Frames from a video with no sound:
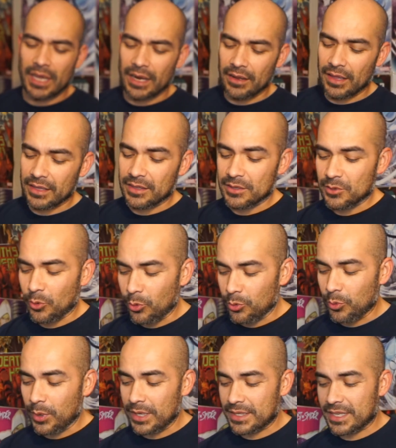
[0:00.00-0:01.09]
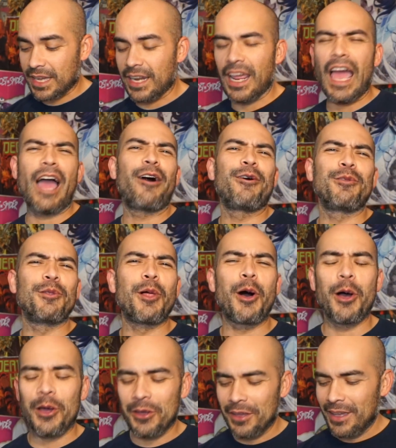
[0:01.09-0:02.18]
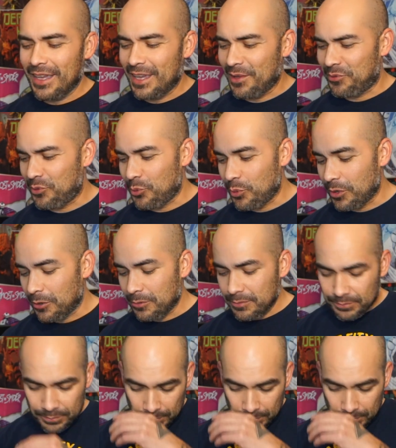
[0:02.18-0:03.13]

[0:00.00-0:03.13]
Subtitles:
kind of like this Old West kind of outlaw, if you will.